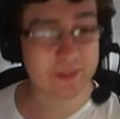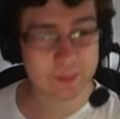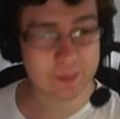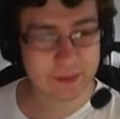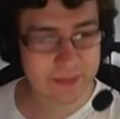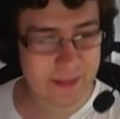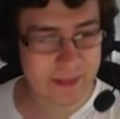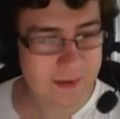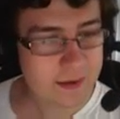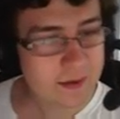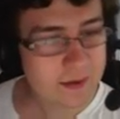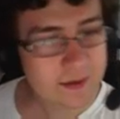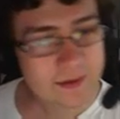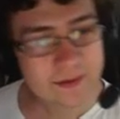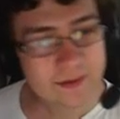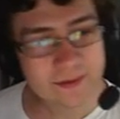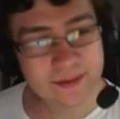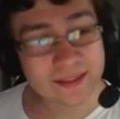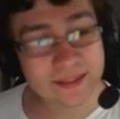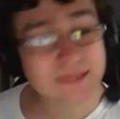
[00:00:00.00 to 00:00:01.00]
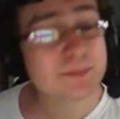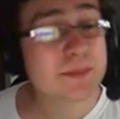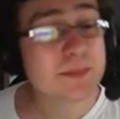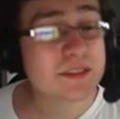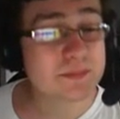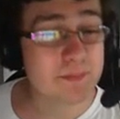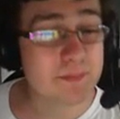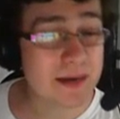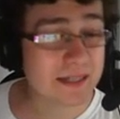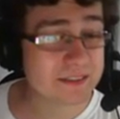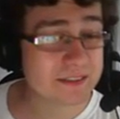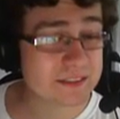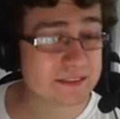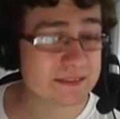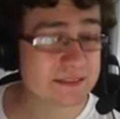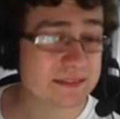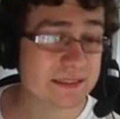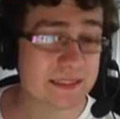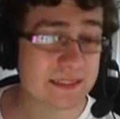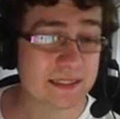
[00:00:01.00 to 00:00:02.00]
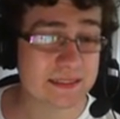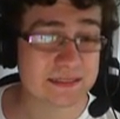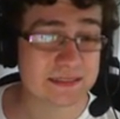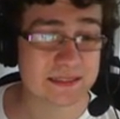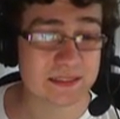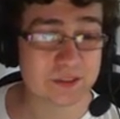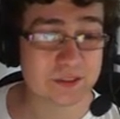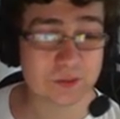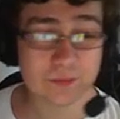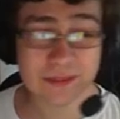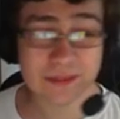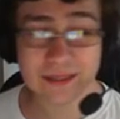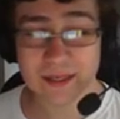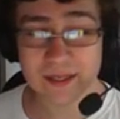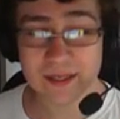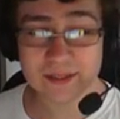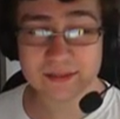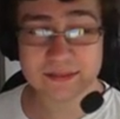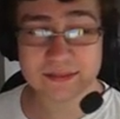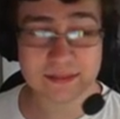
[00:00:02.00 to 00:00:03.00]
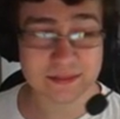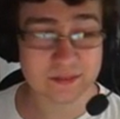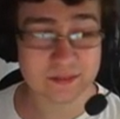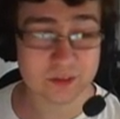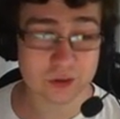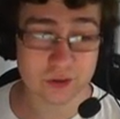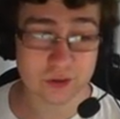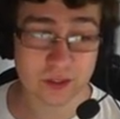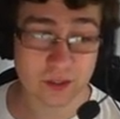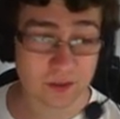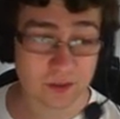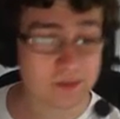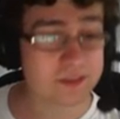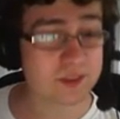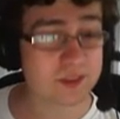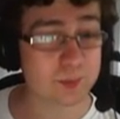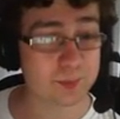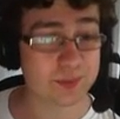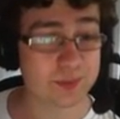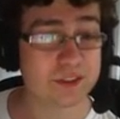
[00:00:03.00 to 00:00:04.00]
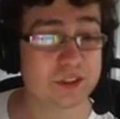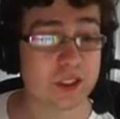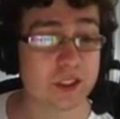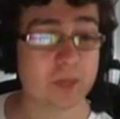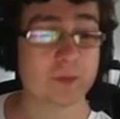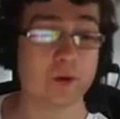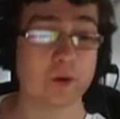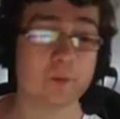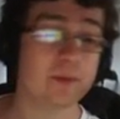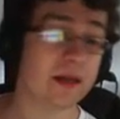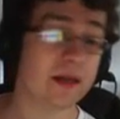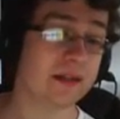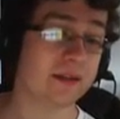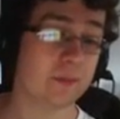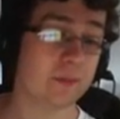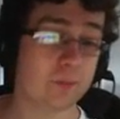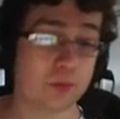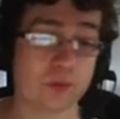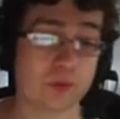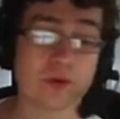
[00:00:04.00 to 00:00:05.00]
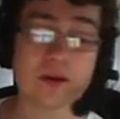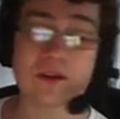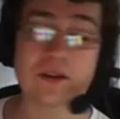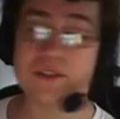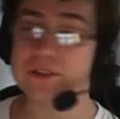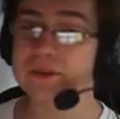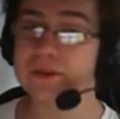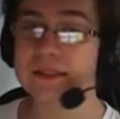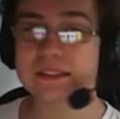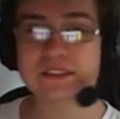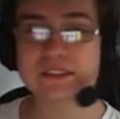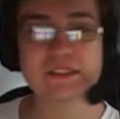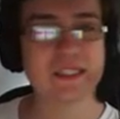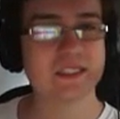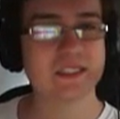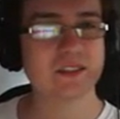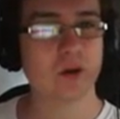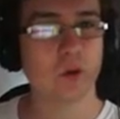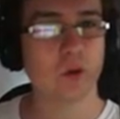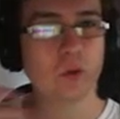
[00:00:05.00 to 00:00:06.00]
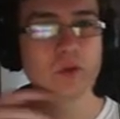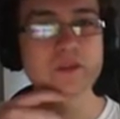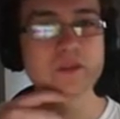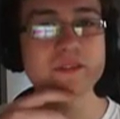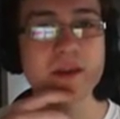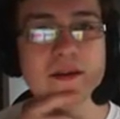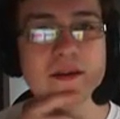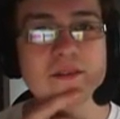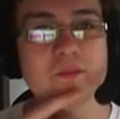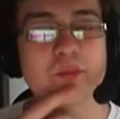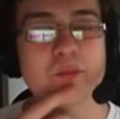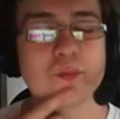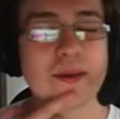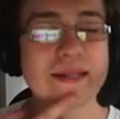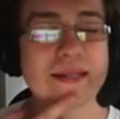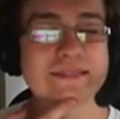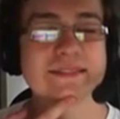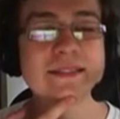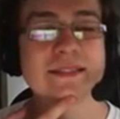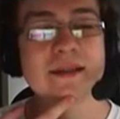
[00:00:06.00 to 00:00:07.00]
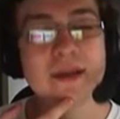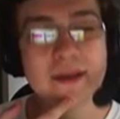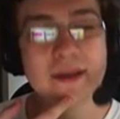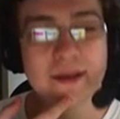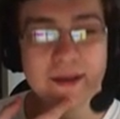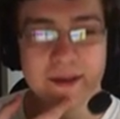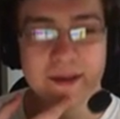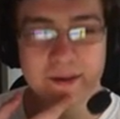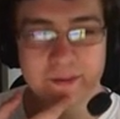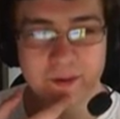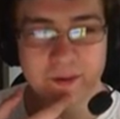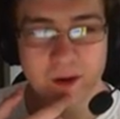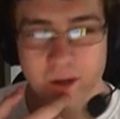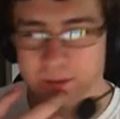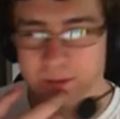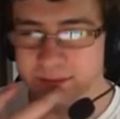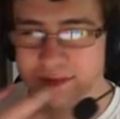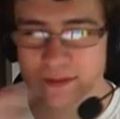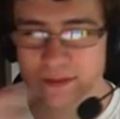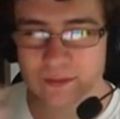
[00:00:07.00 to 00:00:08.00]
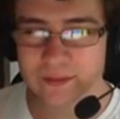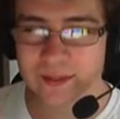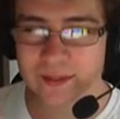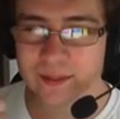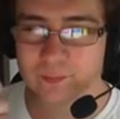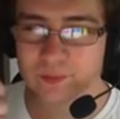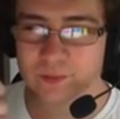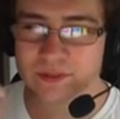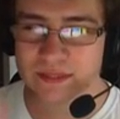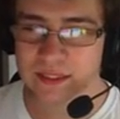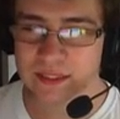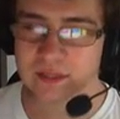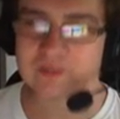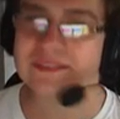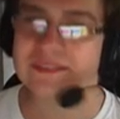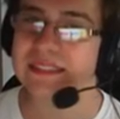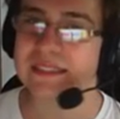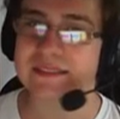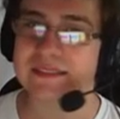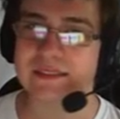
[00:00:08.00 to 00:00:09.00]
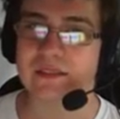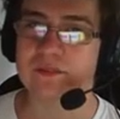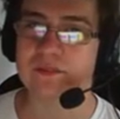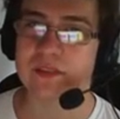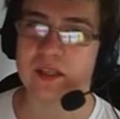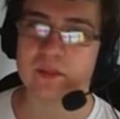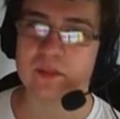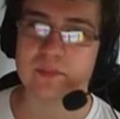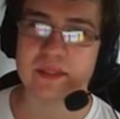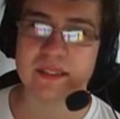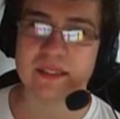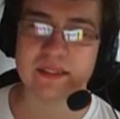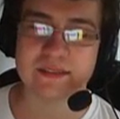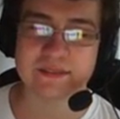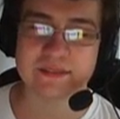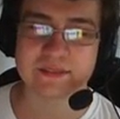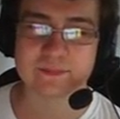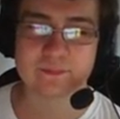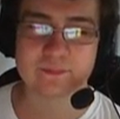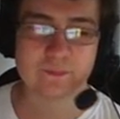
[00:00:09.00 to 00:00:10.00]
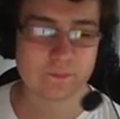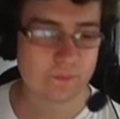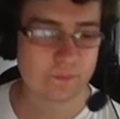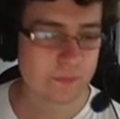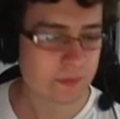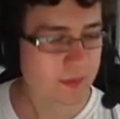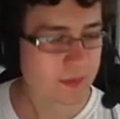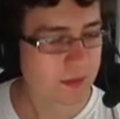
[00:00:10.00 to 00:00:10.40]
a trade. Sorry about that. Then he has Miss Magus, he has Tornadus, he has Dragalge, Bisharp, Cobalion, Porygon 2. He just has a whole ton of threats. And honestly, the thing I'm most scared of is that Sylveon, because